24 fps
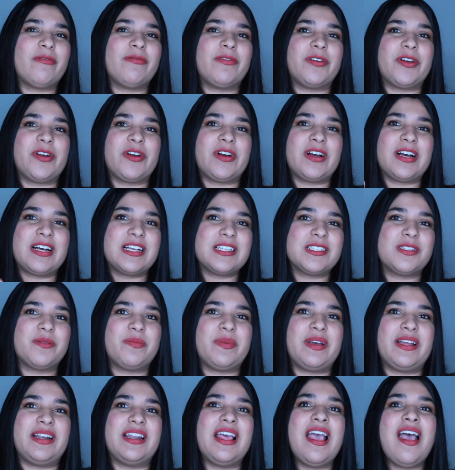for your
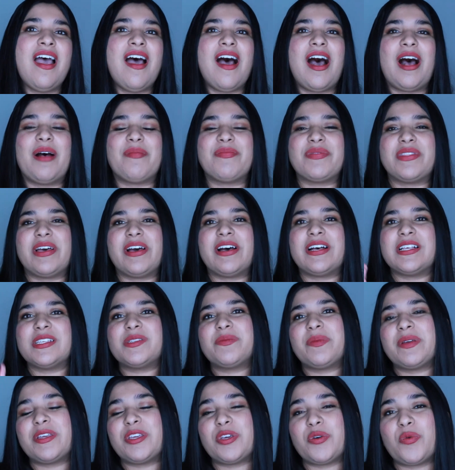husband, the
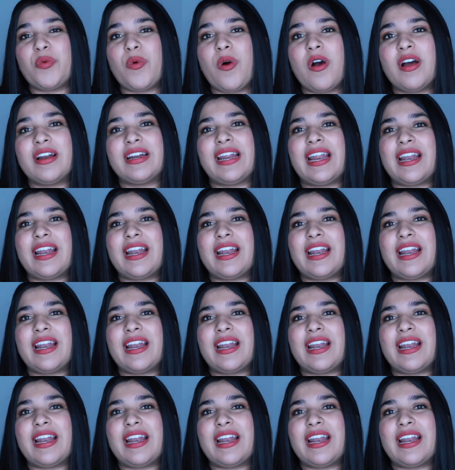husband you want,